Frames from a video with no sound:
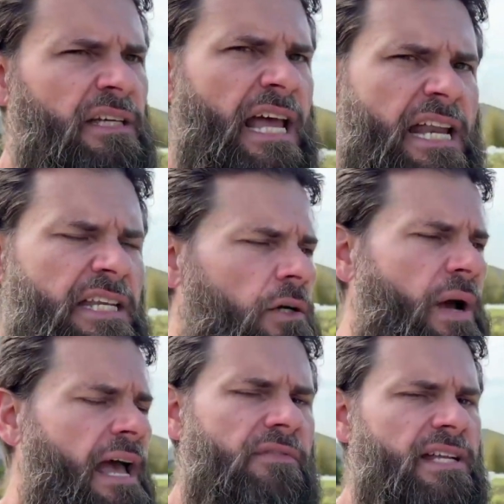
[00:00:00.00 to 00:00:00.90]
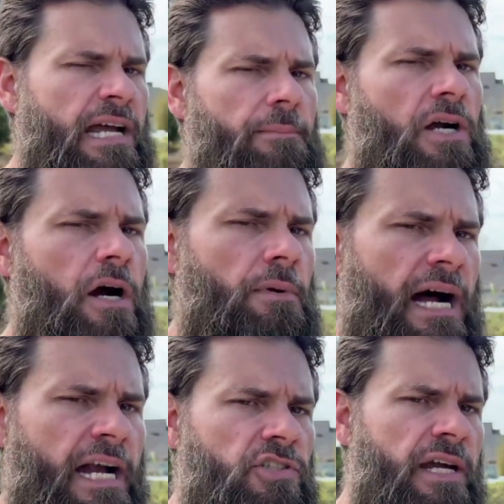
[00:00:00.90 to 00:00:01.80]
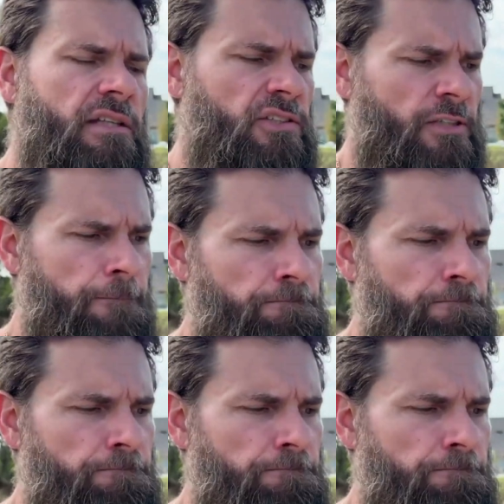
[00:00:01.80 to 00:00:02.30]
and you don't have any type of carbohydrates,